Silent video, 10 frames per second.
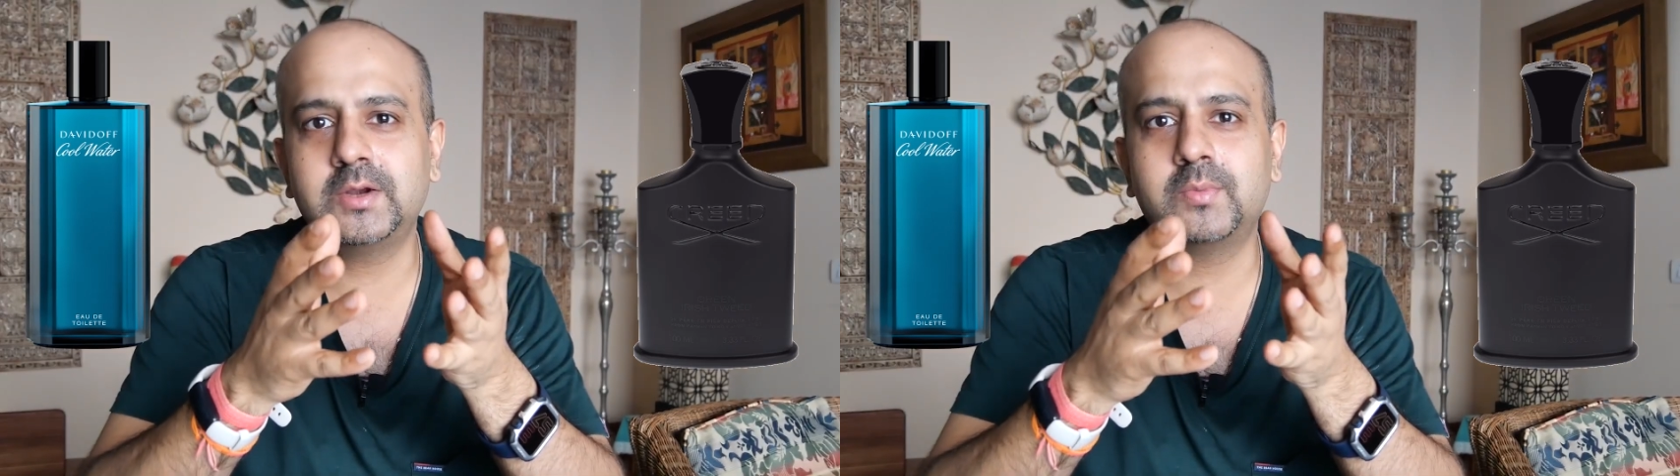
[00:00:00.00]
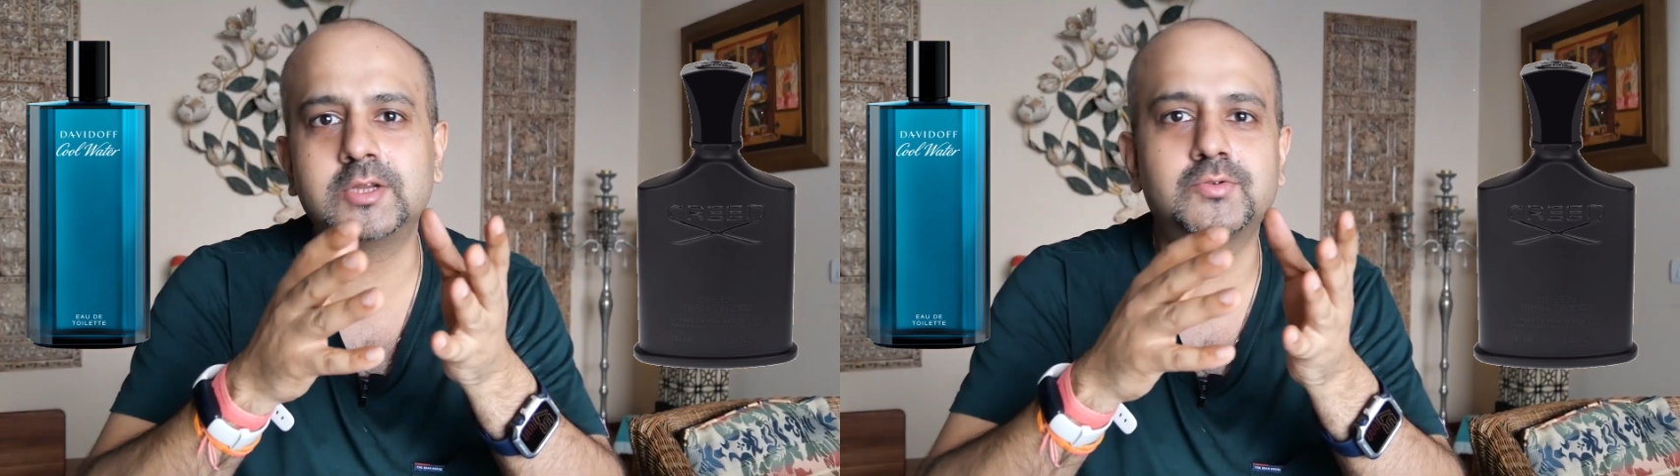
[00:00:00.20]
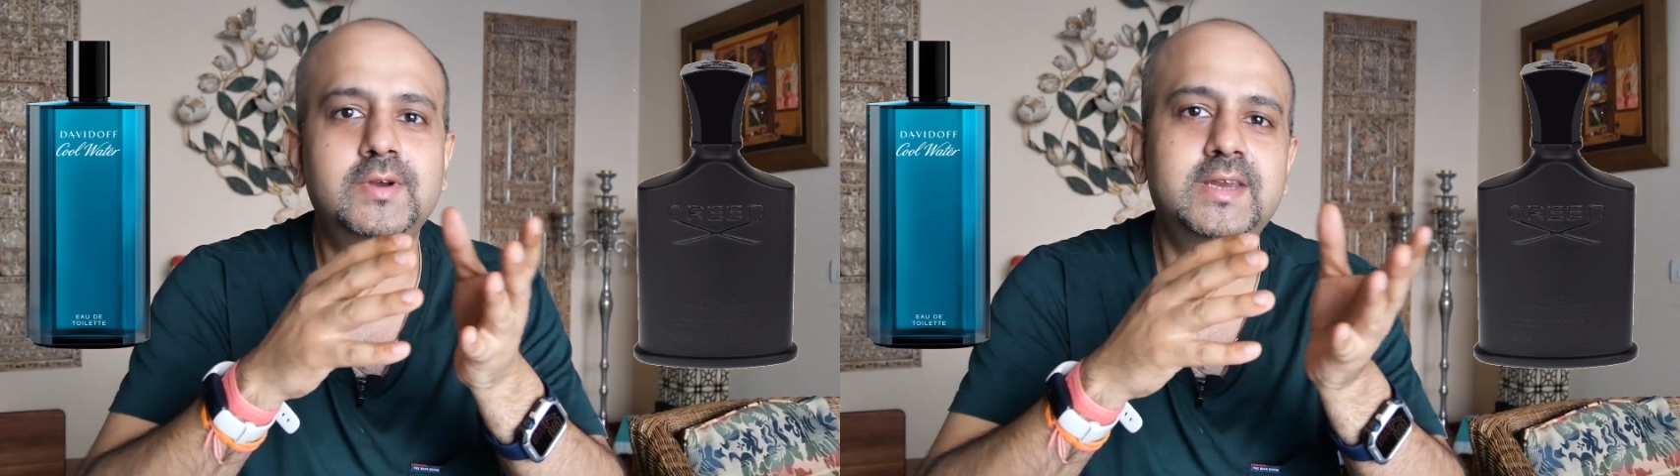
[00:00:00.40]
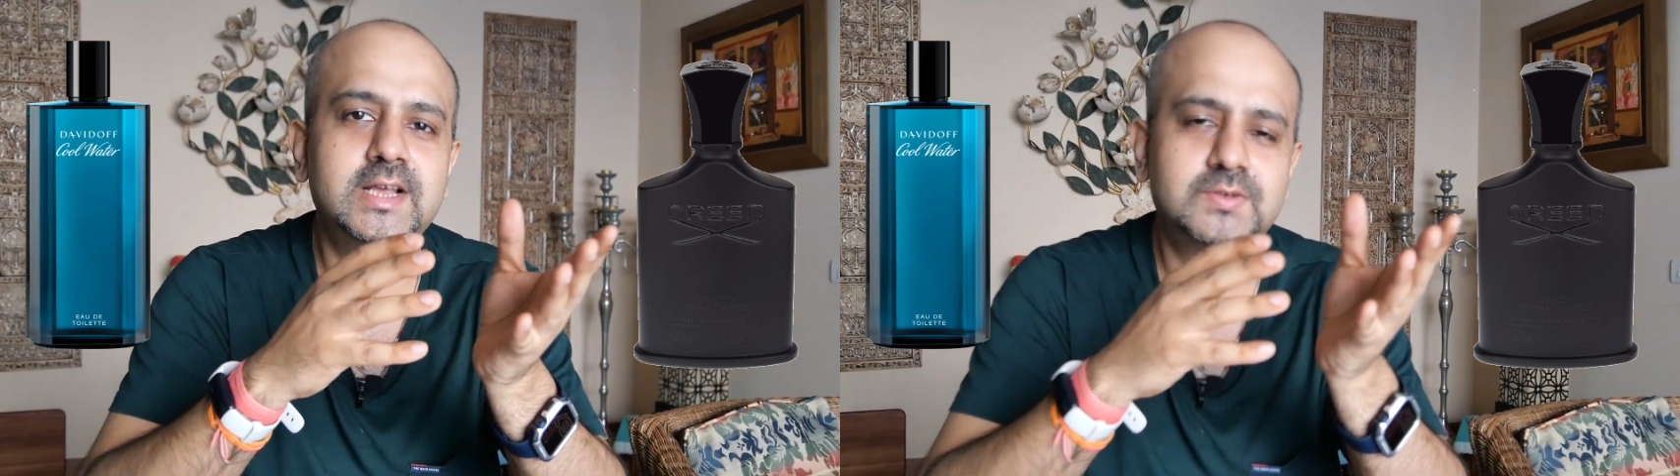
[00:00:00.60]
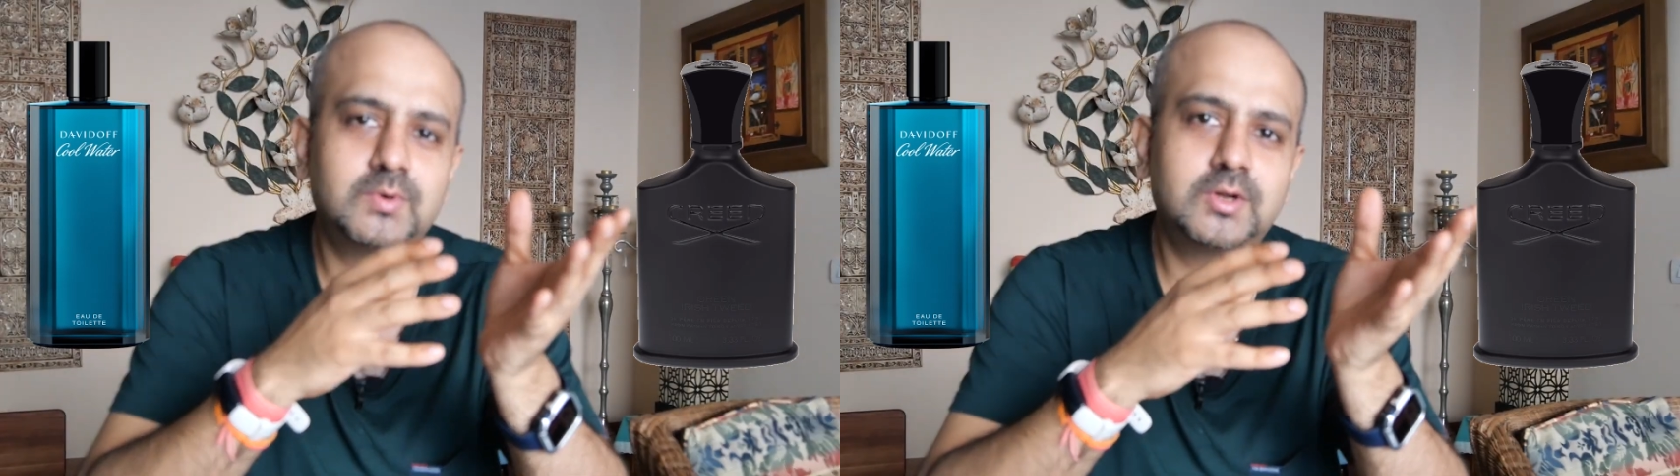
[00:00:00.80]
which
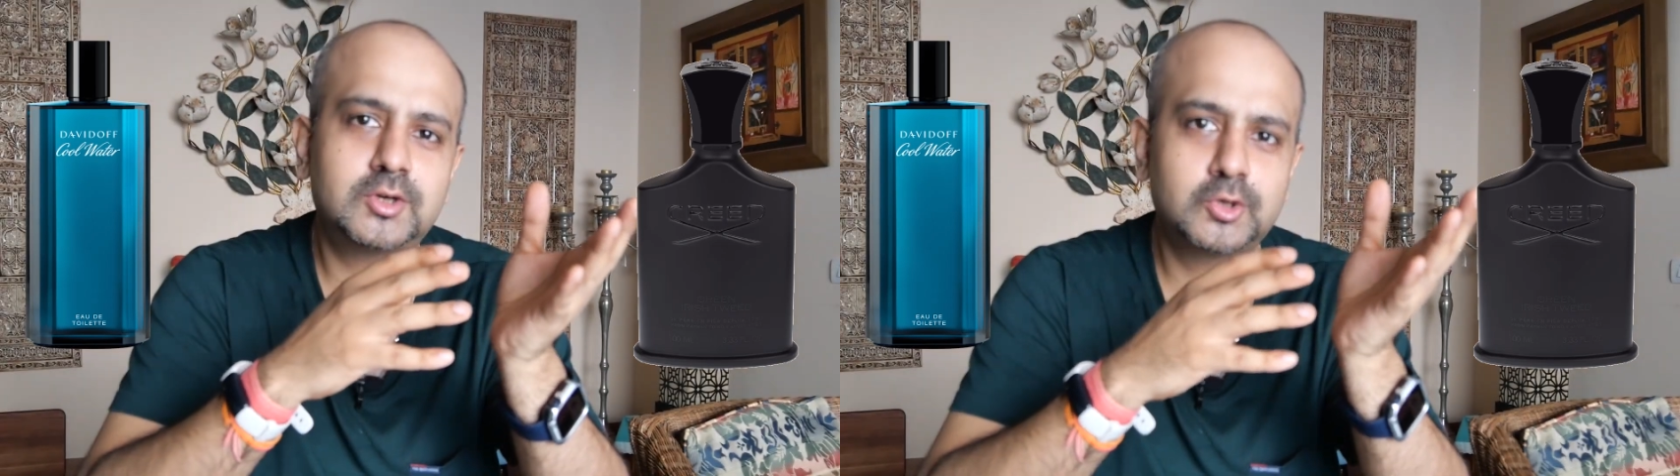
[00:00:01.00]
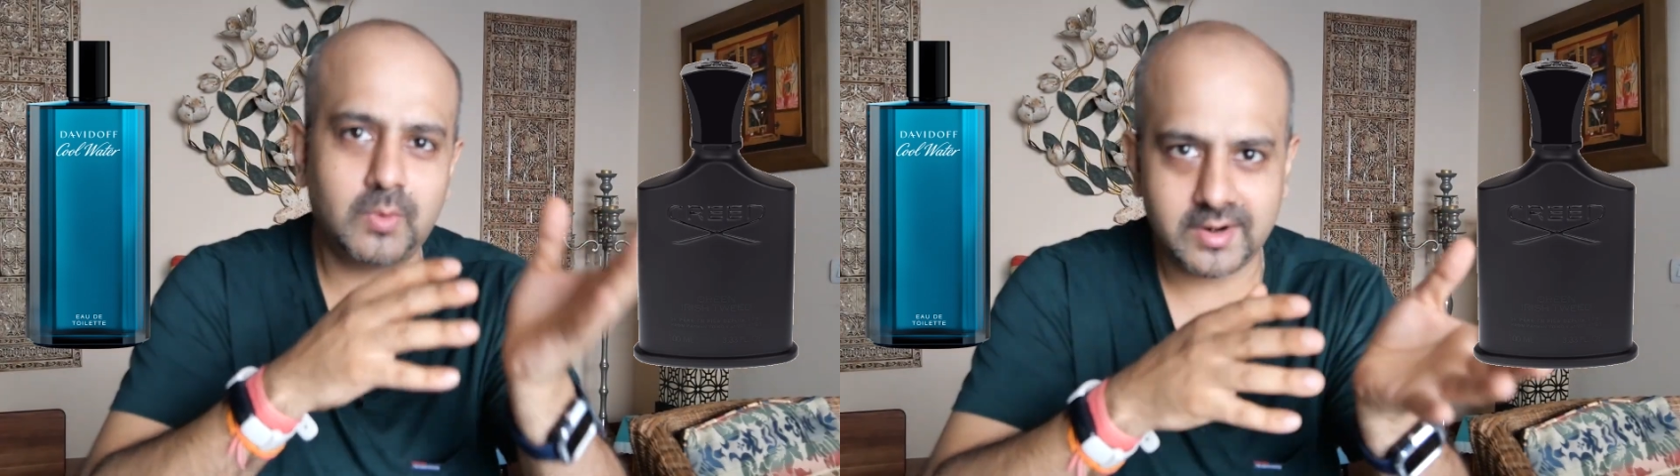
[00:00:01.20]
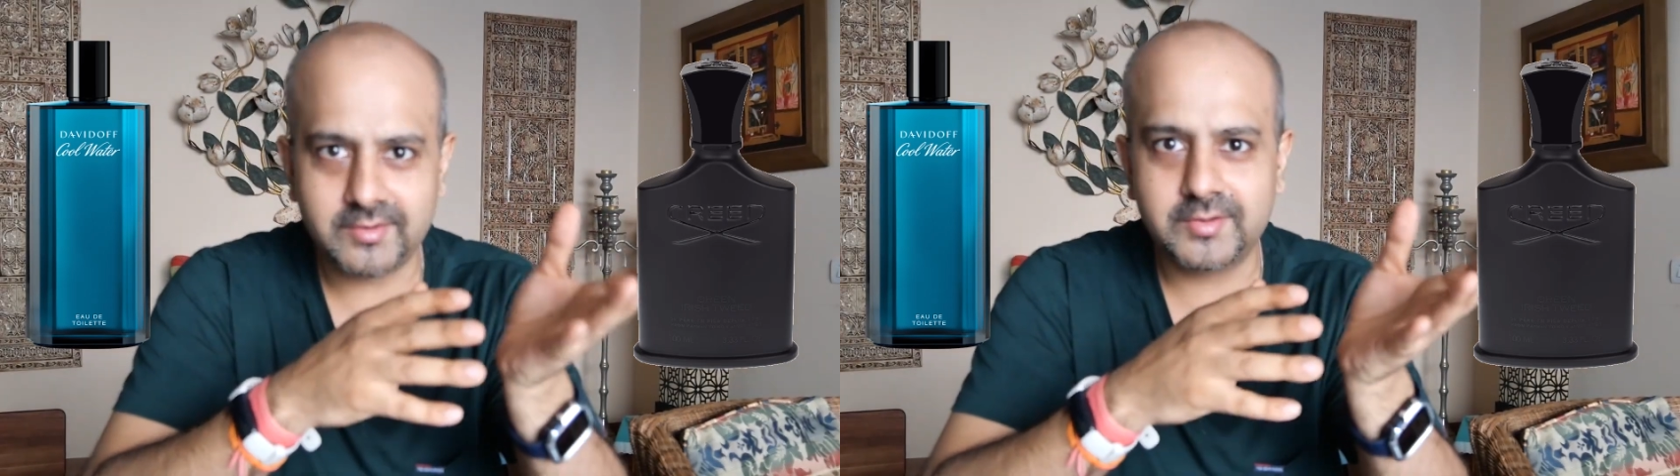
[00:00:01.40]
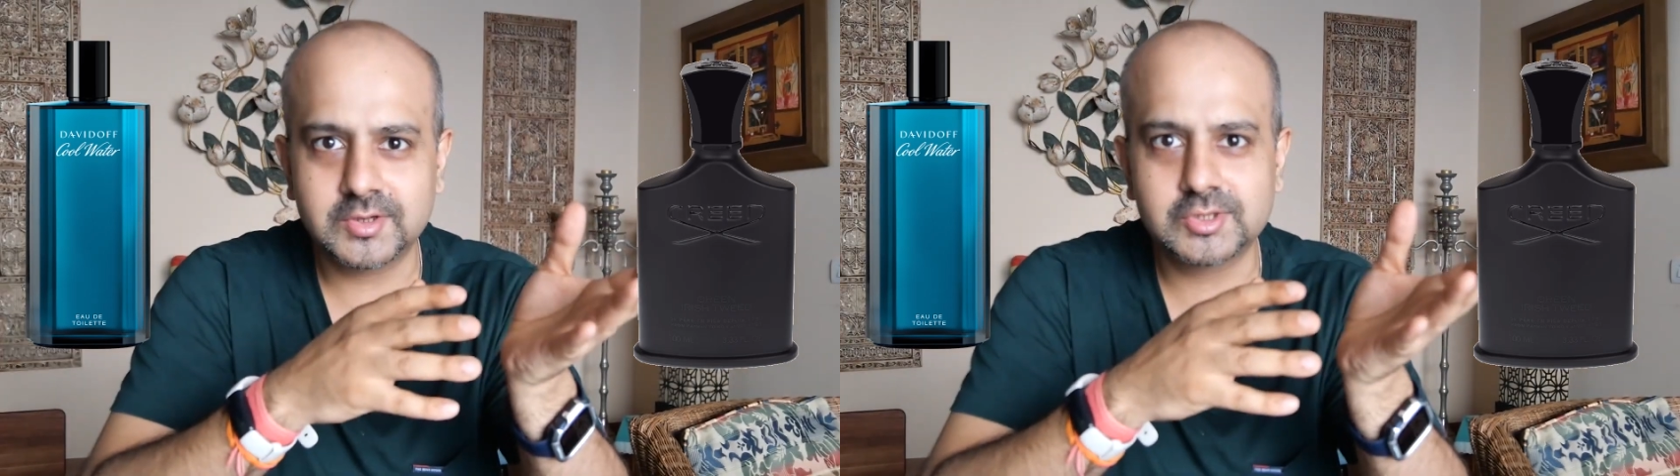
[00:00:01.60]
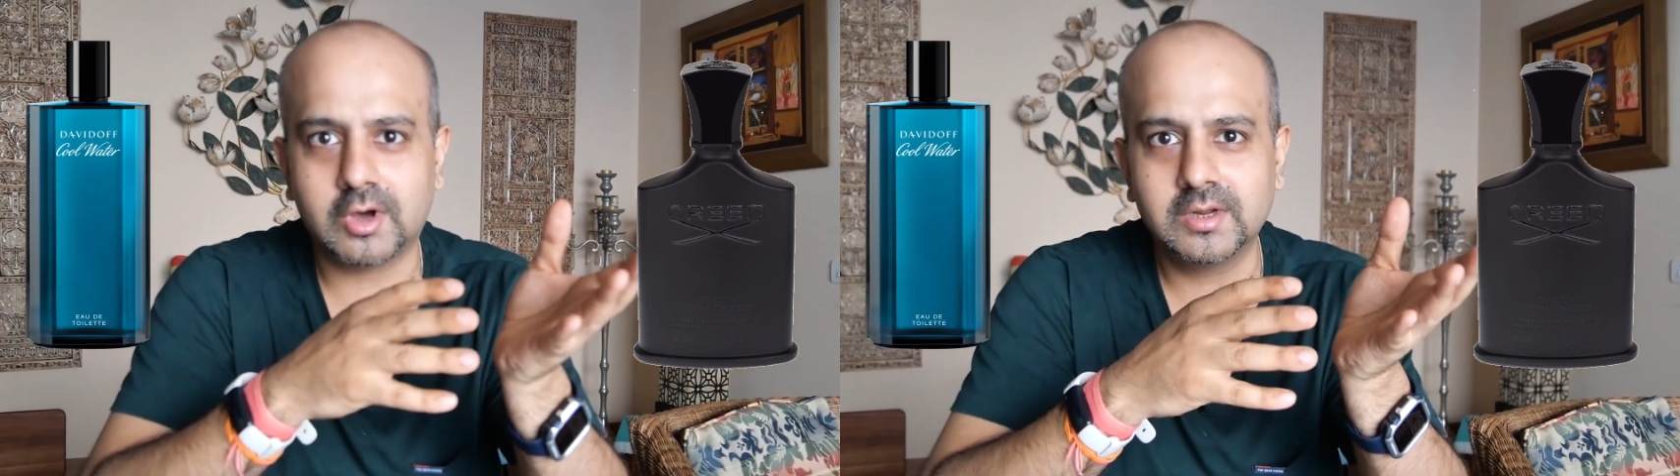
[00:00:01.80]
retails for $200
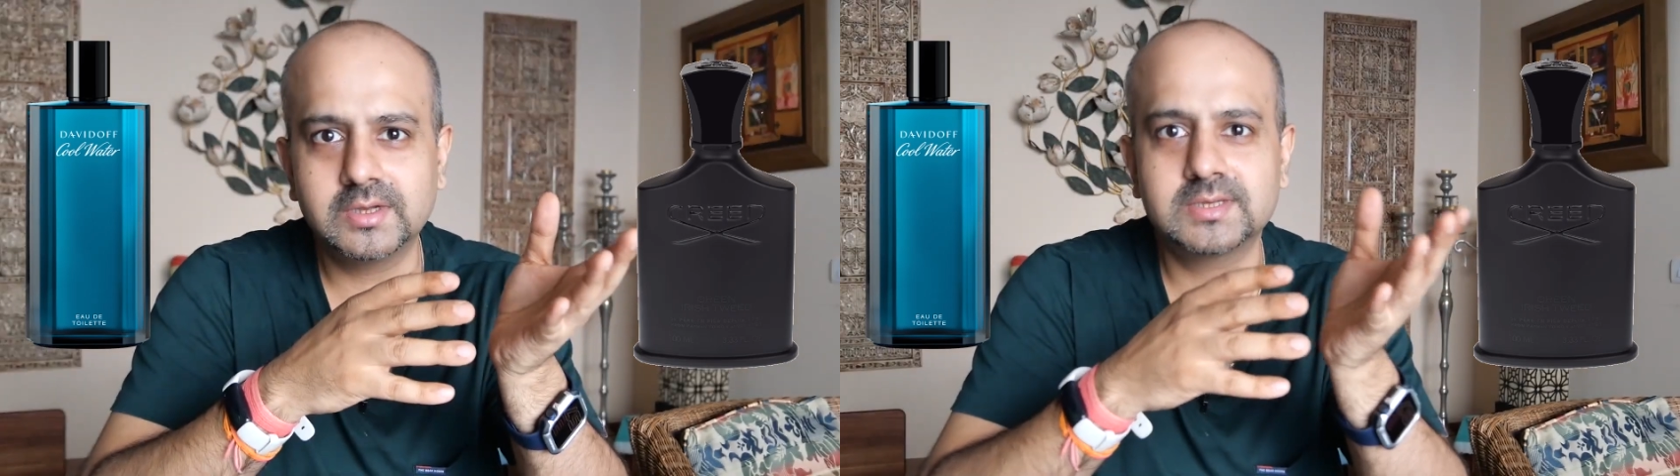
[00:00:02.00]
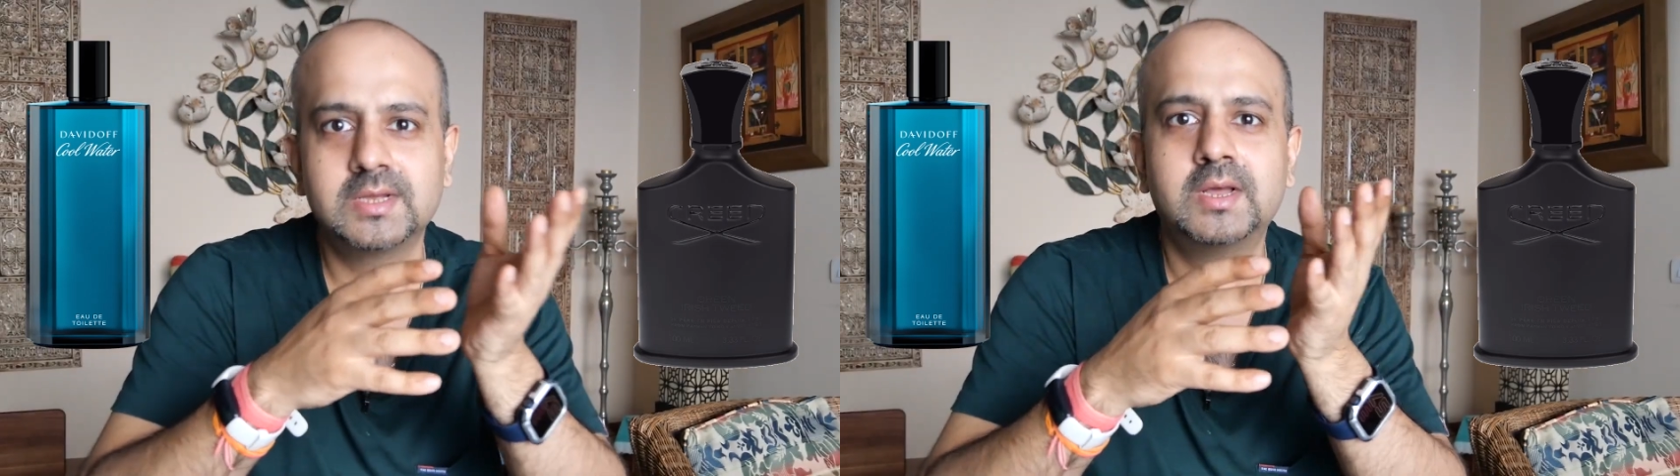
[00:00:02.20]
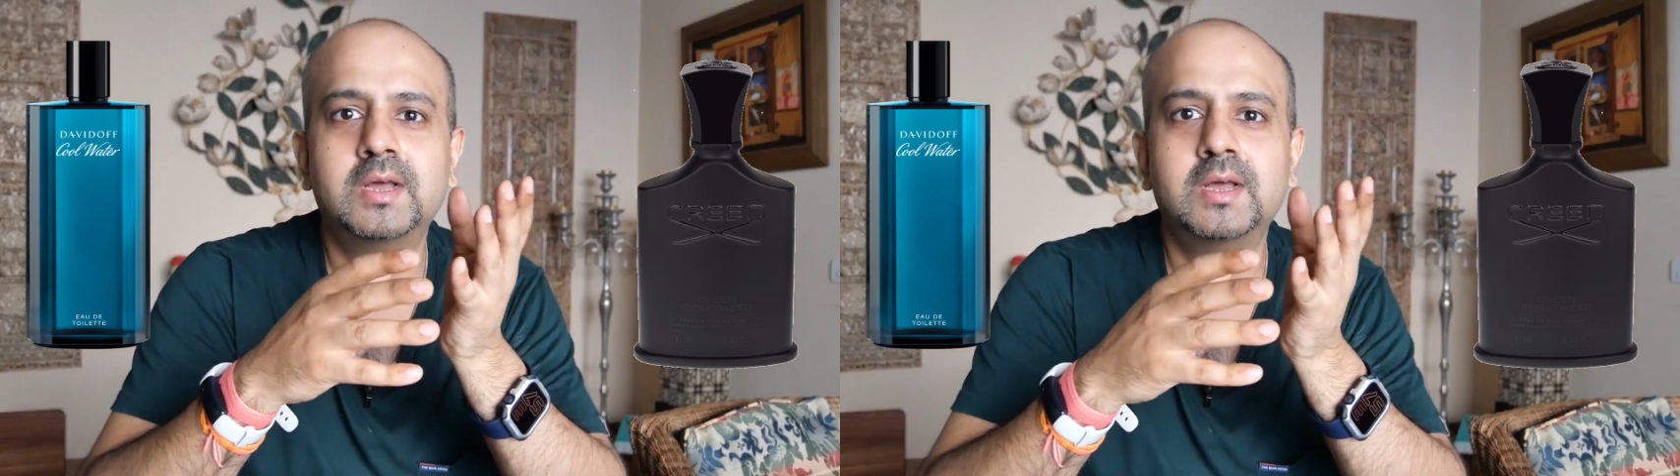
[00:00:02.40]
US,